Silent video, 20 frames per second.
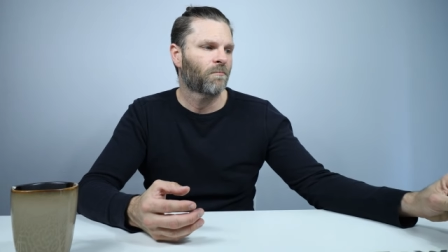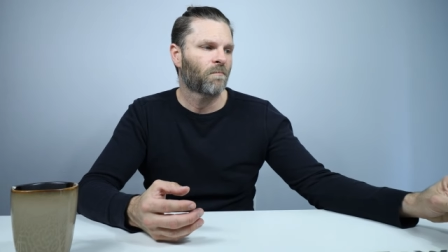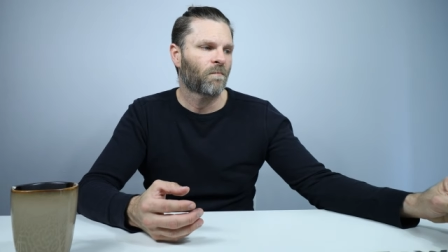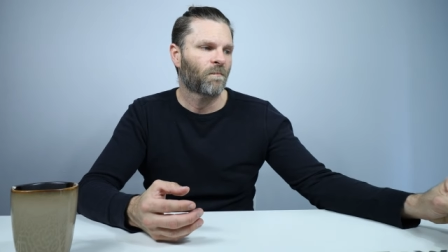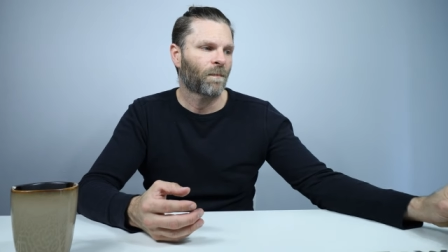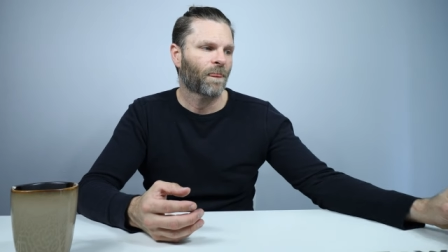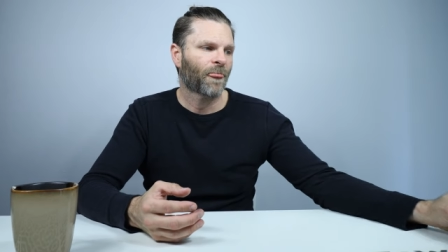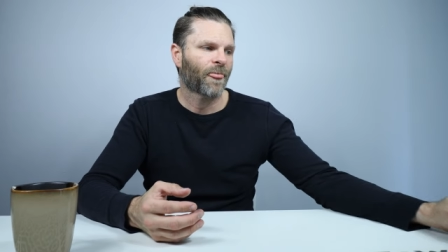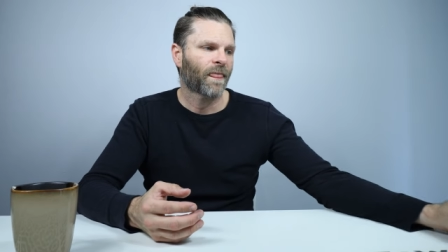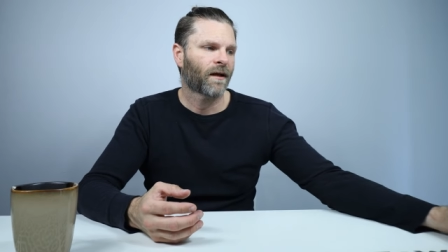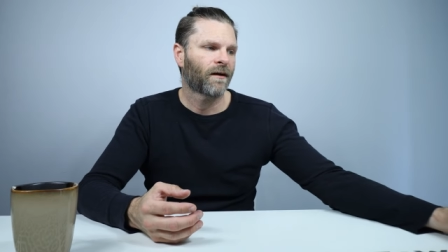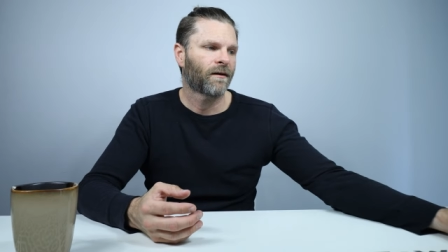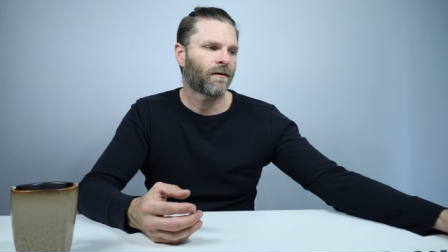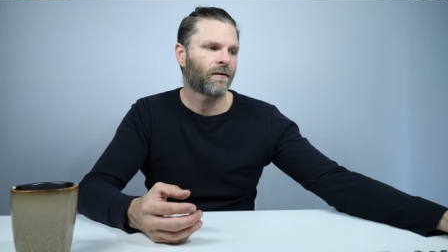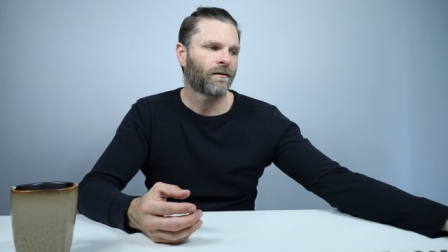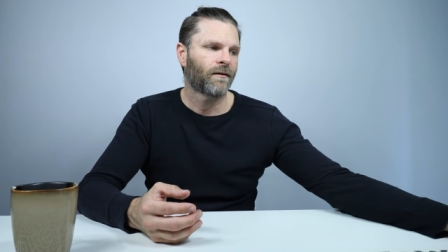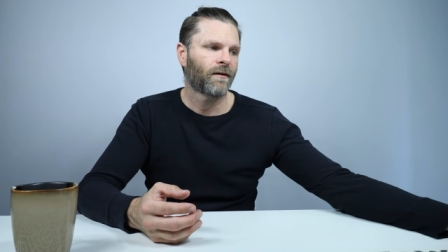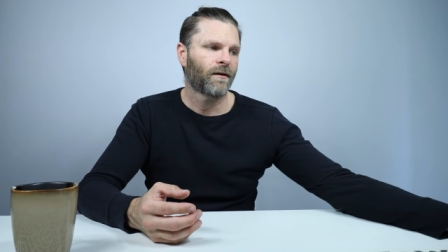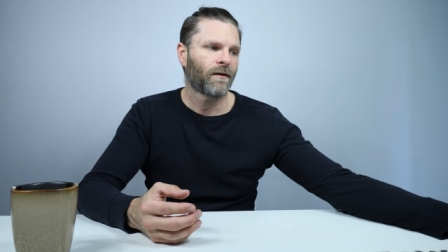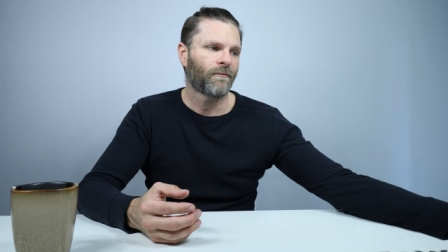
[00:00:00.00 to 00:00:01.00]

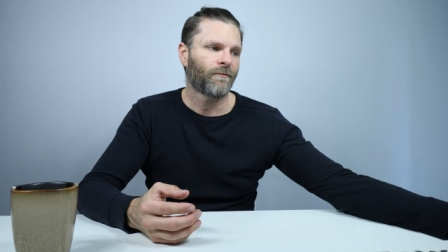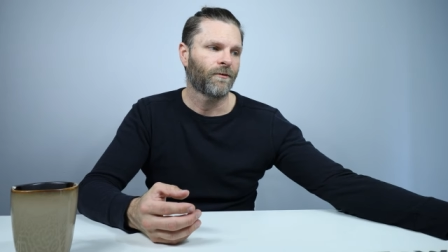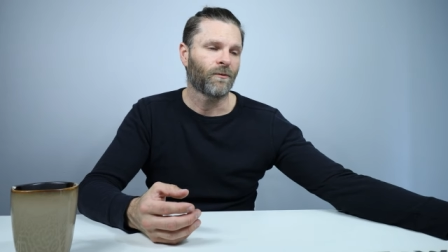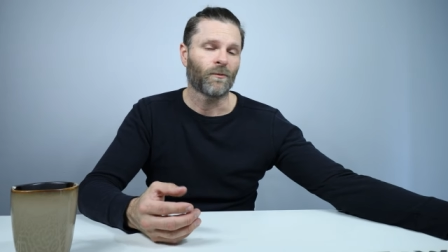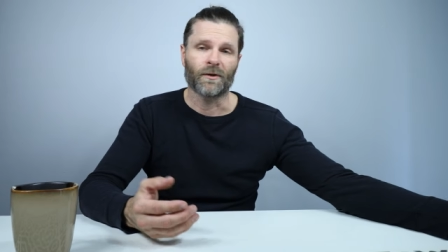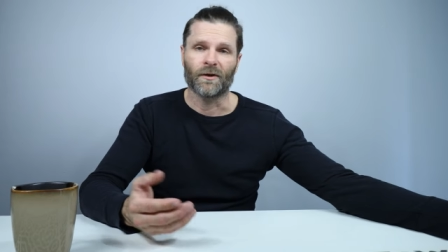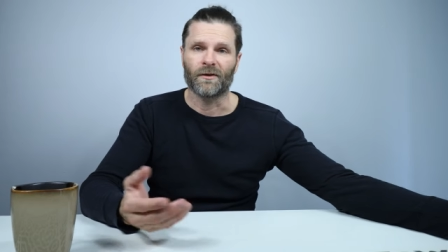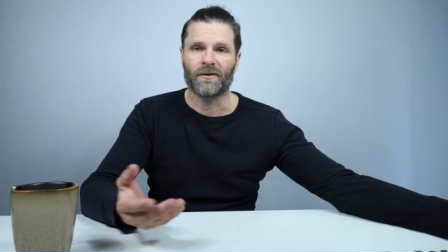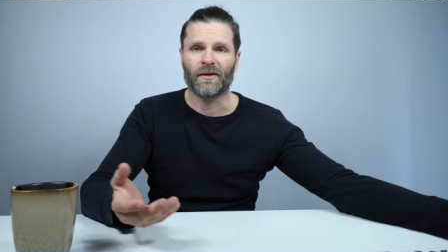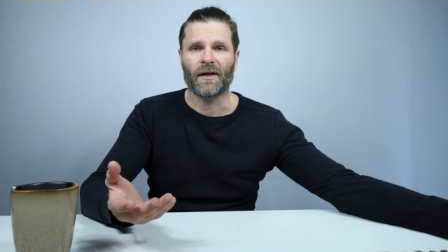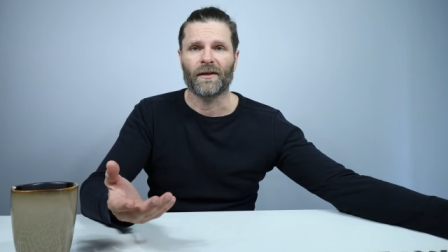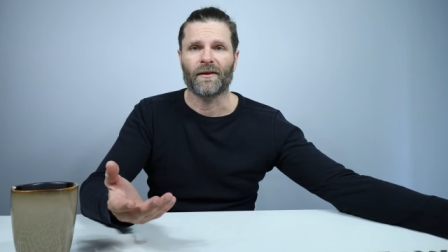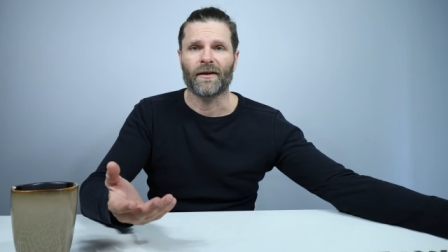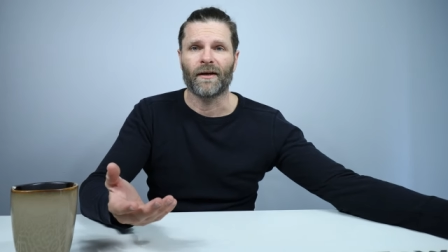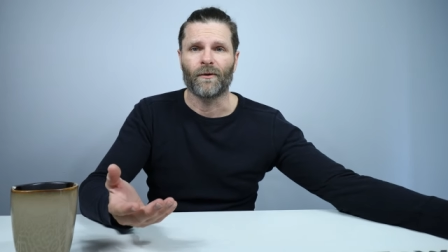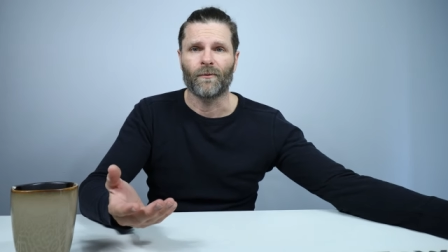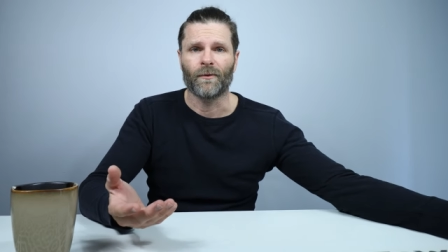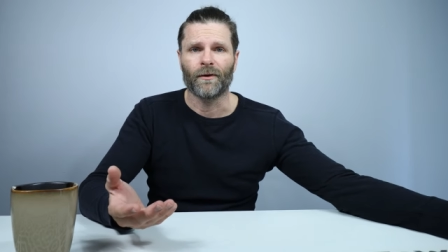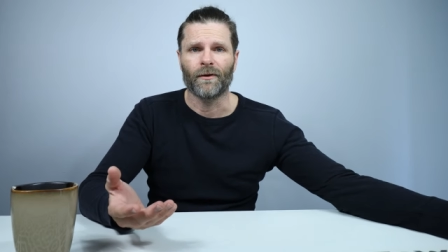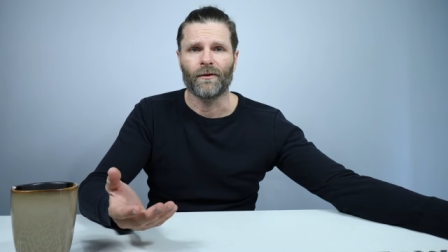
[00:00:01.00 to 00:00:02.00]
if you wanna take
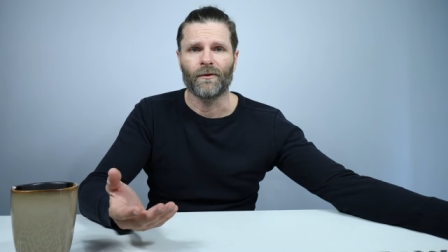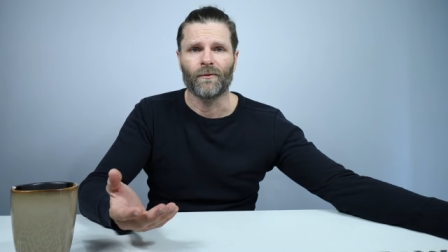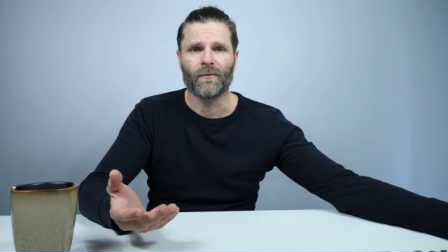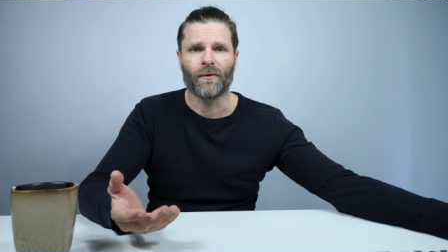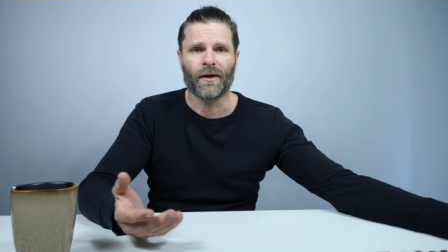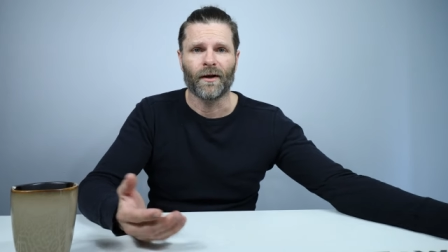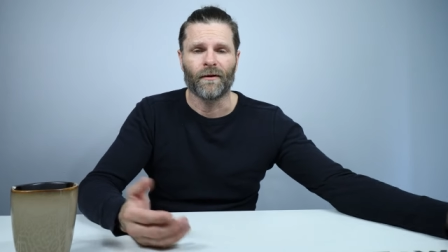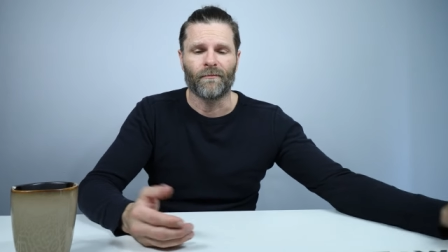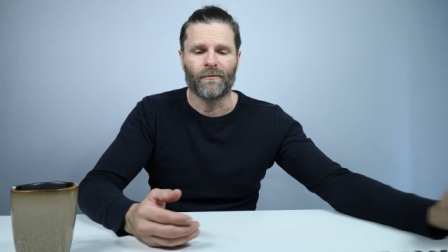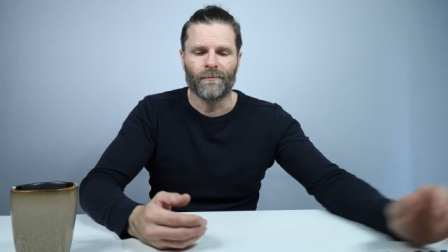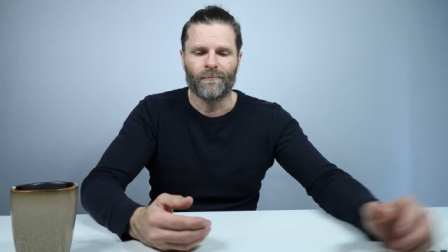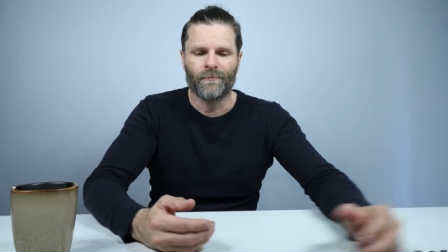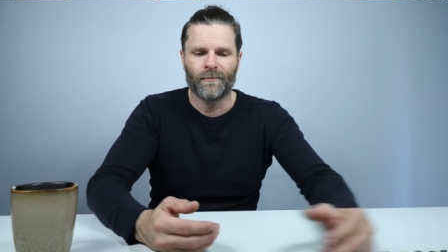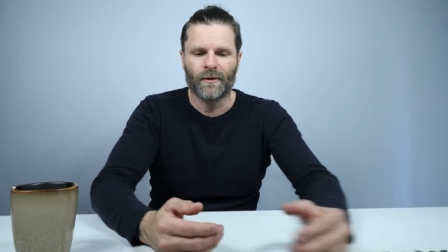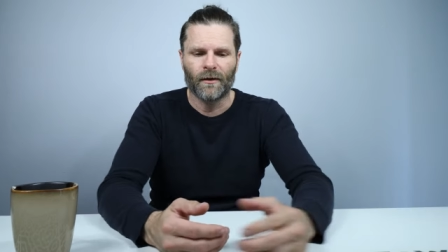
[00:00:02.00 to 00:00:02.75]
that with you, whatever.